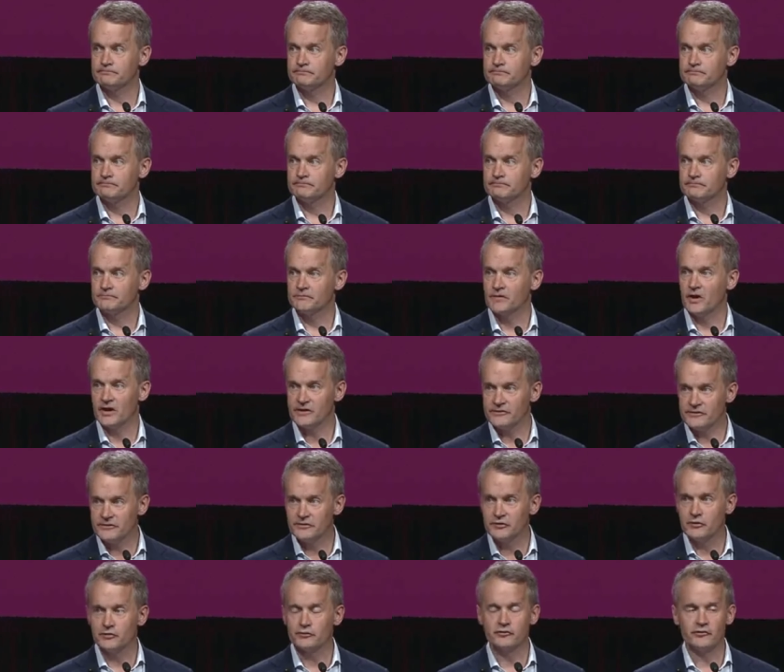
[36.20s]

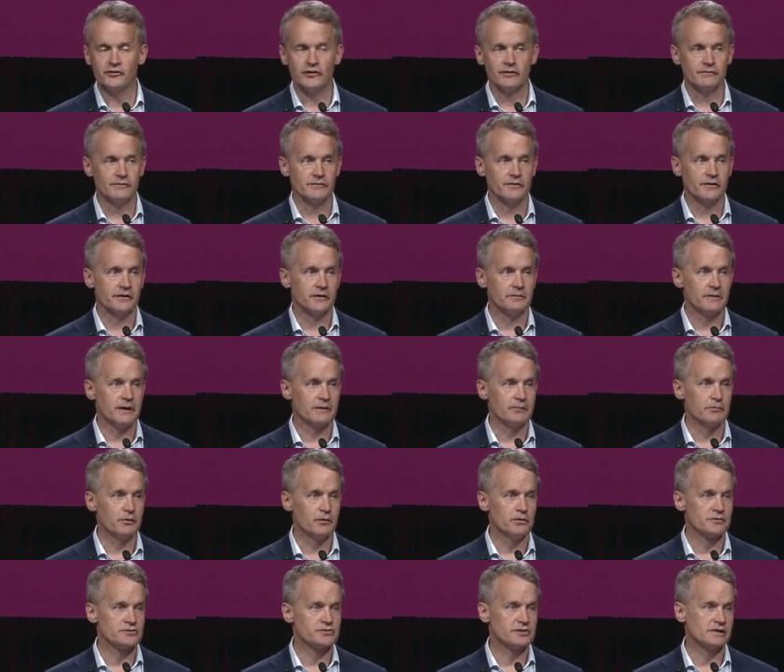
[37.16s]
1907, the Quebec
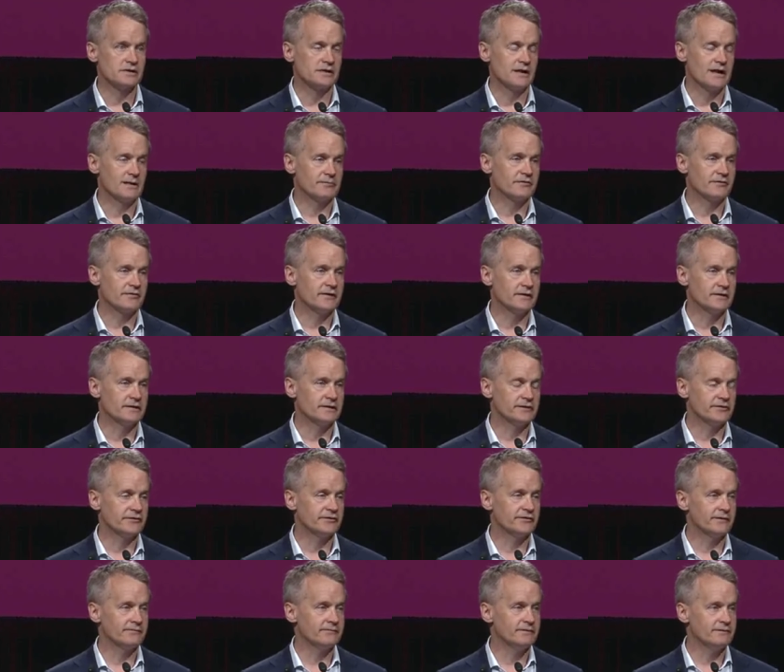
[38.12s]
Bridge collapsed, killing
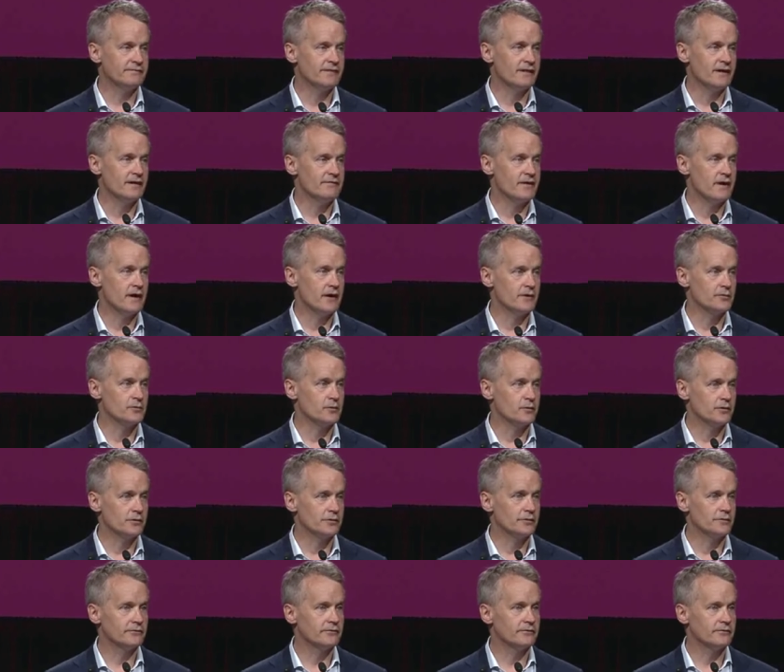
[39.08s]
75 iron workers.